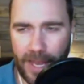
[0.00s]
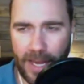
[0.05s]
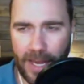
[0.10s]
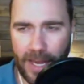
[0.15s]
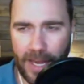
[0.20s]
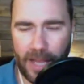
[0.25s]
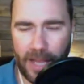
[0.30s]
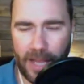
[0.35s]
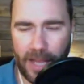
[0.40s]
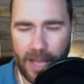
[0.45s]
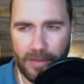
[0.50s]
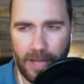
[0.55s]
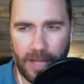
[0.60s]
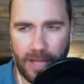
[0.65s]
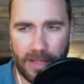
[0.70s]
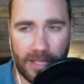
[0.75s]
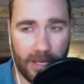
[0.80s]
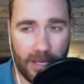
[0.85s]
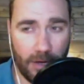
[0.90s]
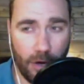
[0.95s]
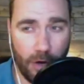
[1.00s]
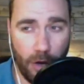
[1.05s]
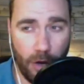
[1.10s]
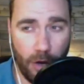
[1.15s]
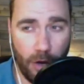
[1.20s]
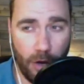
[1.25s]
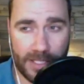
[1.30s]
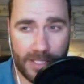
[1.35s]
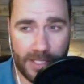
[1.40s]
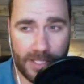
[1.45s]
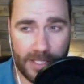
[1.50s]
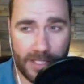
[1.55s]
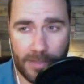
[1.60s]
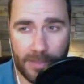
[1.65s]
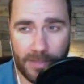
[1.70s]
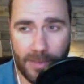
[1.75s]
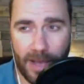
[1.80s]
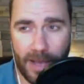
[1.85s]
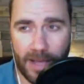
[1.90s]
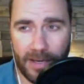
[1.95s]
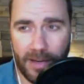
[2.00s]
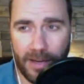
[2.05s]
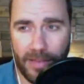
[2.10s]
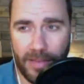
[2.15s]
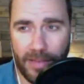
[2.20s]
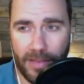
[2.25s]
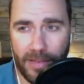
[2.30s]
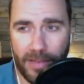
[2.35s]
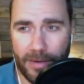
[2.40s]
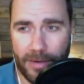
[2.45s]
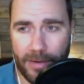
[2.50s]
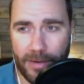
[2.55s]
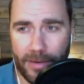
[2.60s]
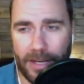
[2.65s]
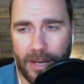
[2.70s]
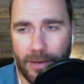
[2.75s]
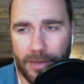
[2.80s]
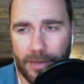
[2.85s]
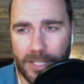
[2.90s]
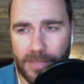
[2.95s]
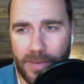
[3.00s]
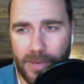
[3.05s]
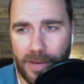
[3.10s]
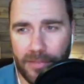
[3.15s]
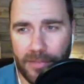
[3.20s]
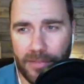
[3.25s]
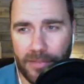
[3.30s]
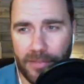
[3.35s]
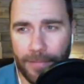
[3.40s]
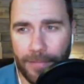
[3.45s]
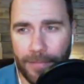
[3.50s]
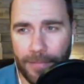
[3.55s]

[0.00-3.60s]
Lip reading: And I think Colby's the same spot on that one, but I don't want to speak for him.